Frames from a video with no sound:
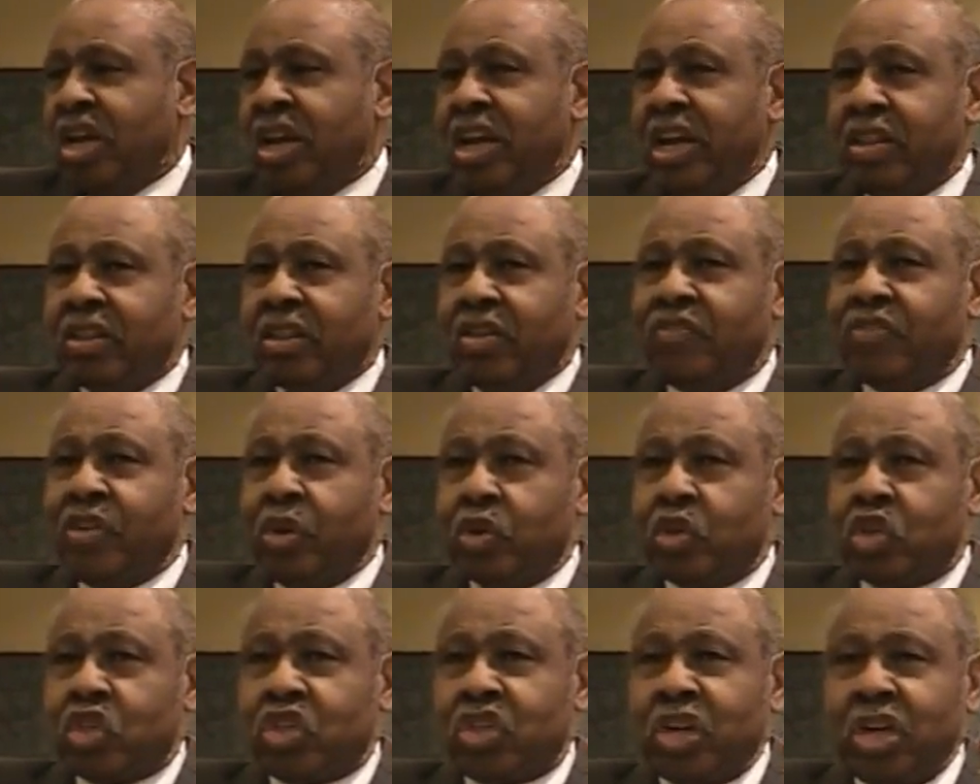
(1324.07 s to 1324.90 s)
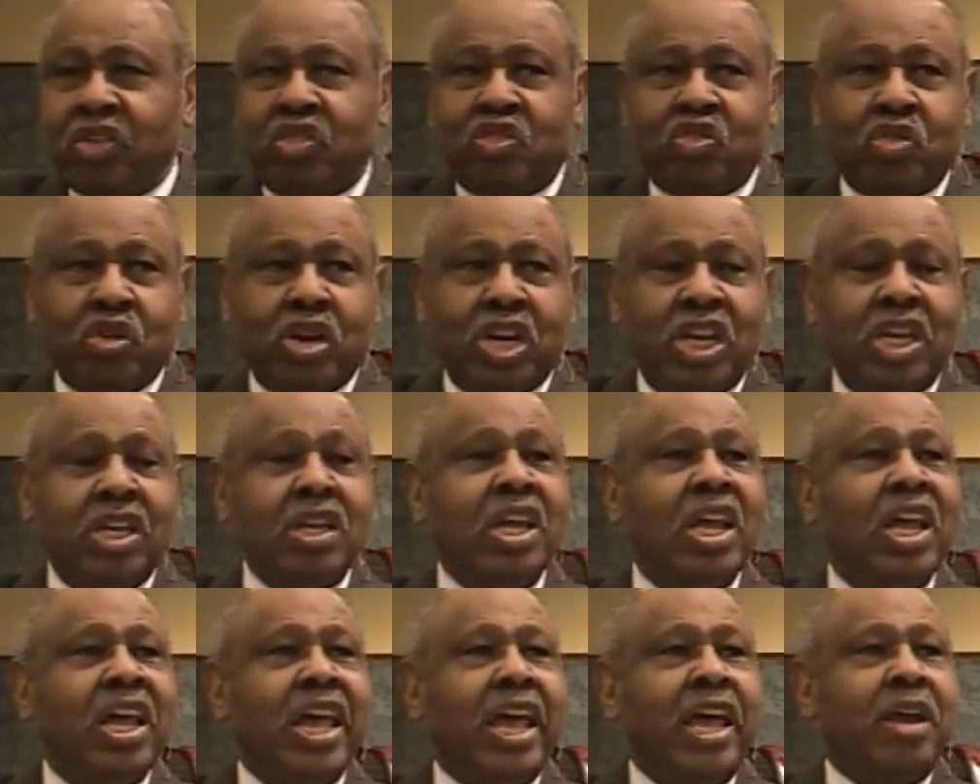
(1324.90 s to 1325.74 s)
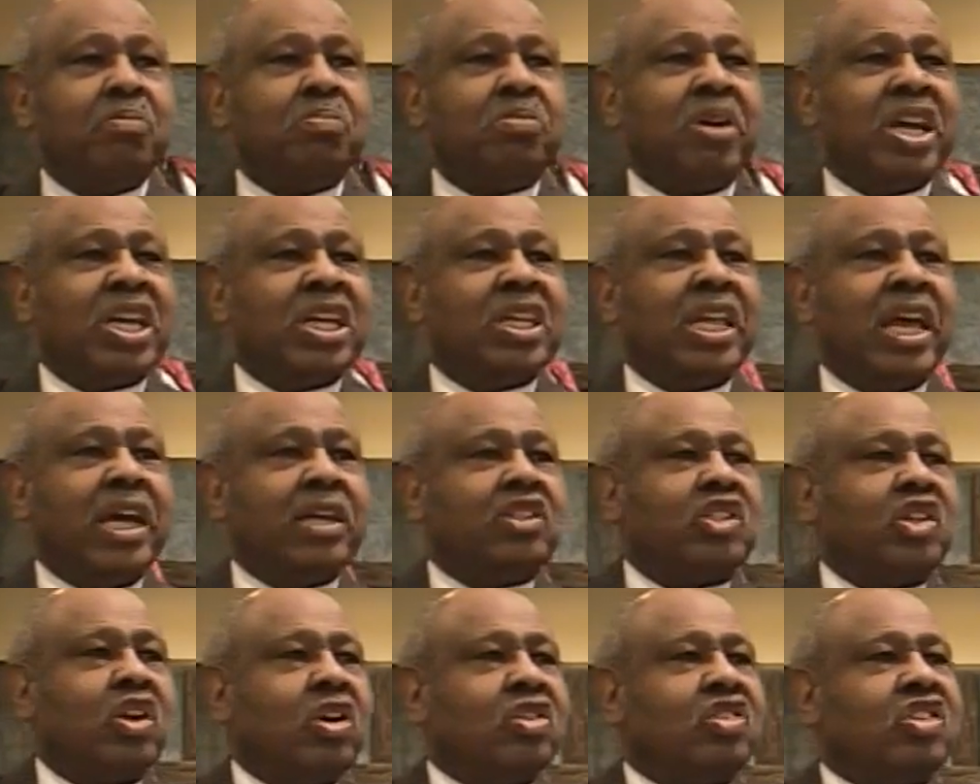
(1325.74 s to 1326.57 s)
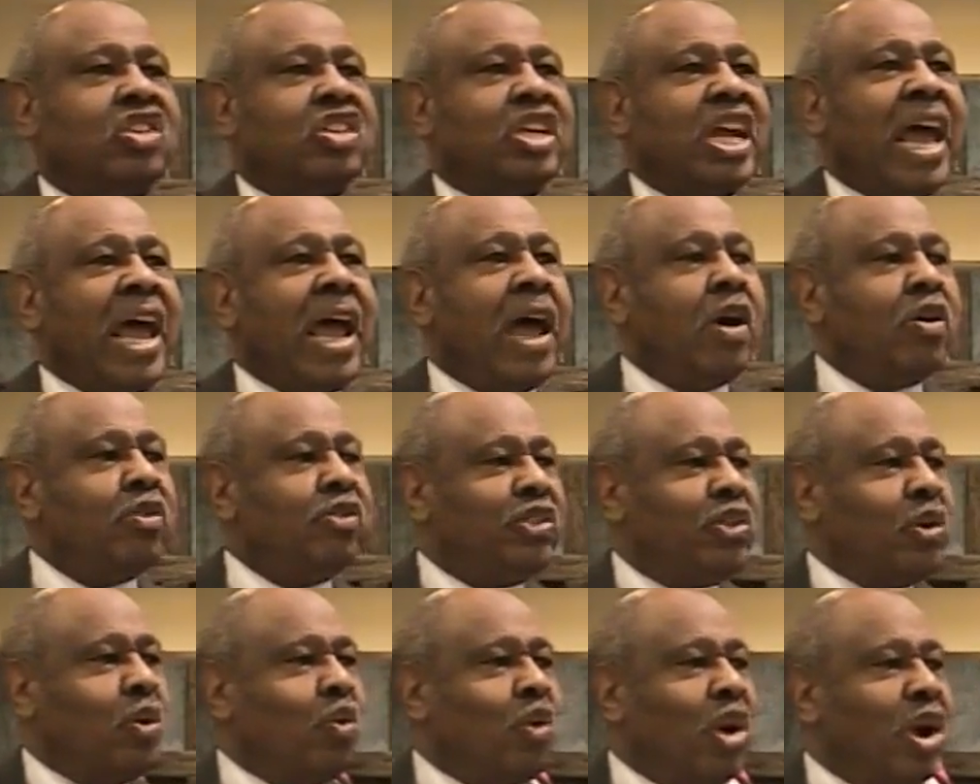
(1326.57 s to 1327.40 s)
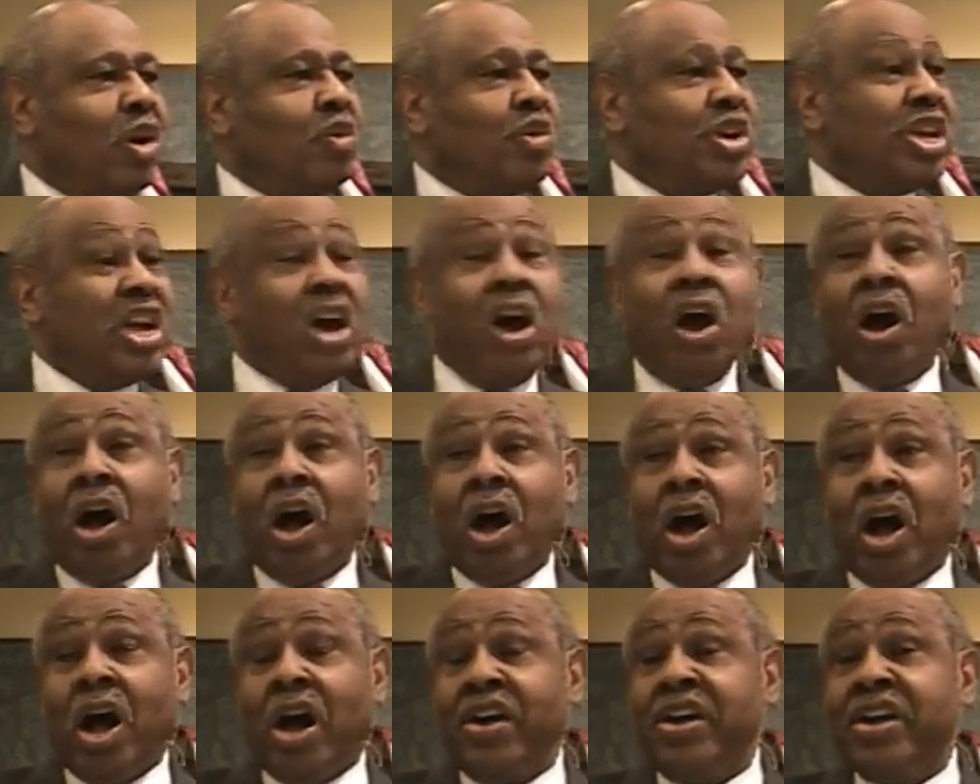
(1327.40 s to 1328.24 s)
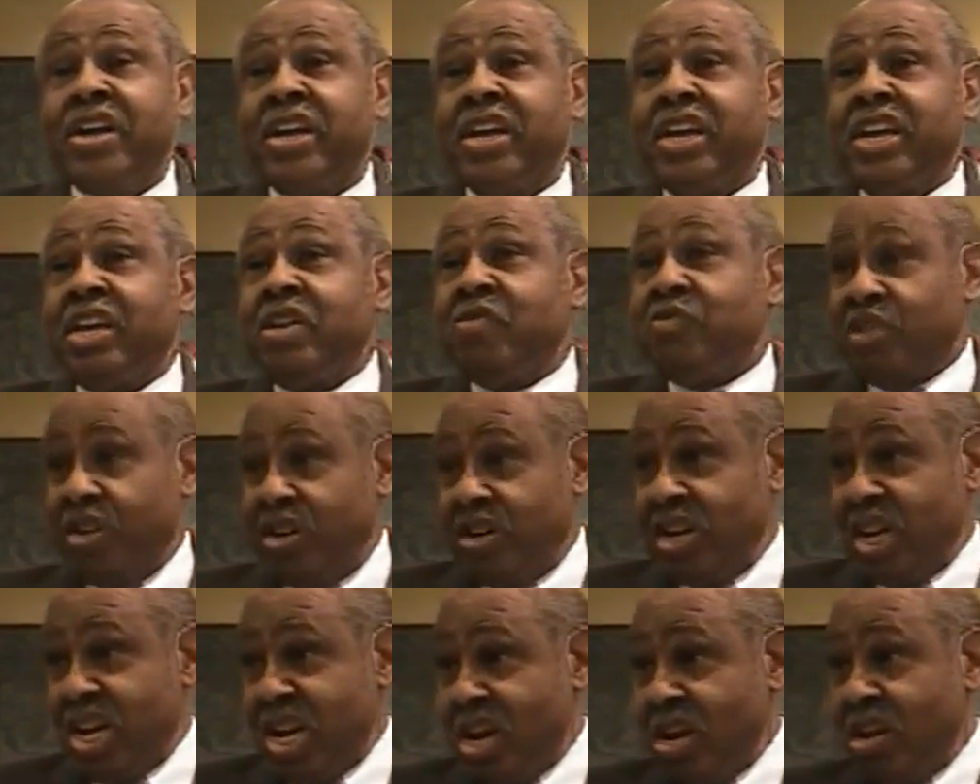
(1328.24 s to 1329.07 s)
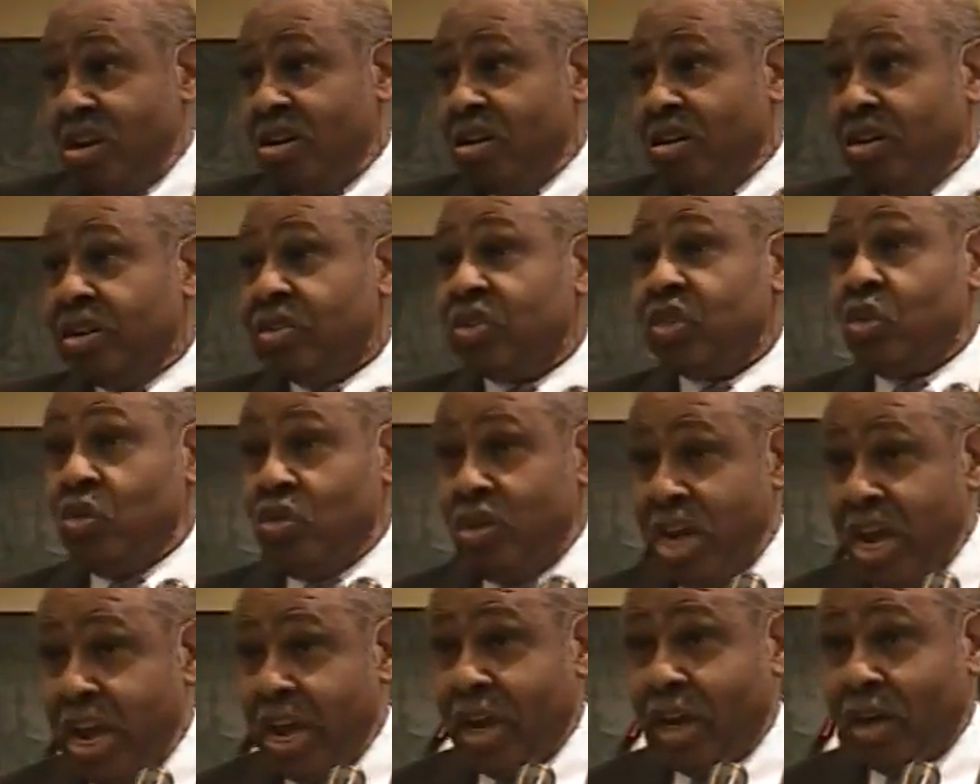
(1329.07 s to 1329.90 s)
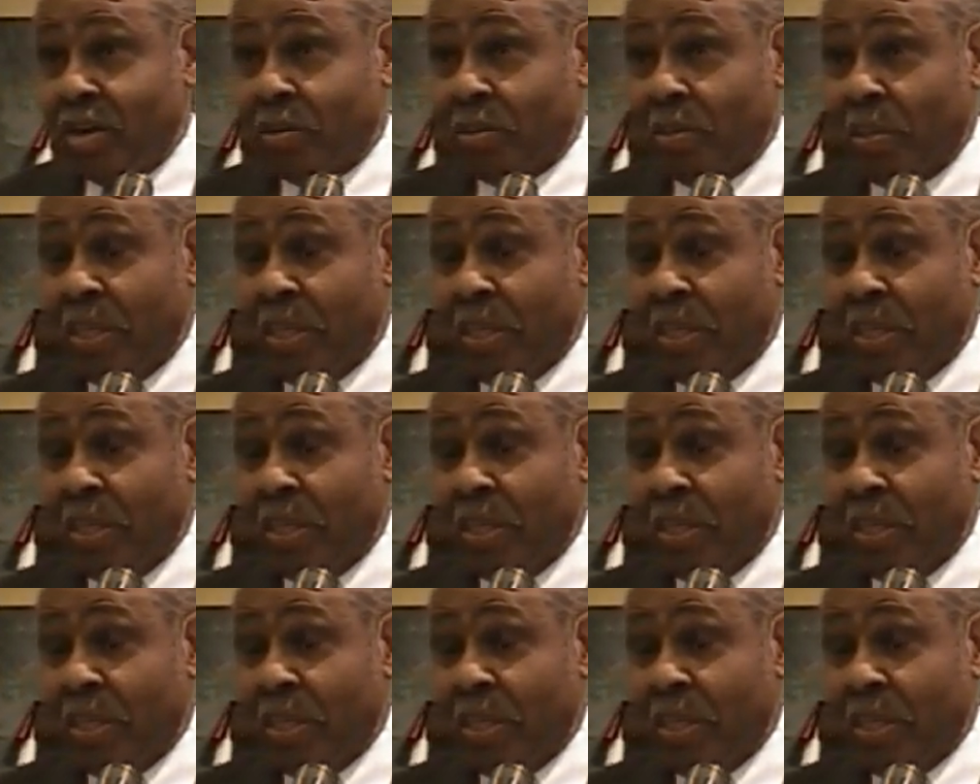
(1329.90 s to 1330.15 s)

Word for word: in the first century and bringing that church down to where we are even here today.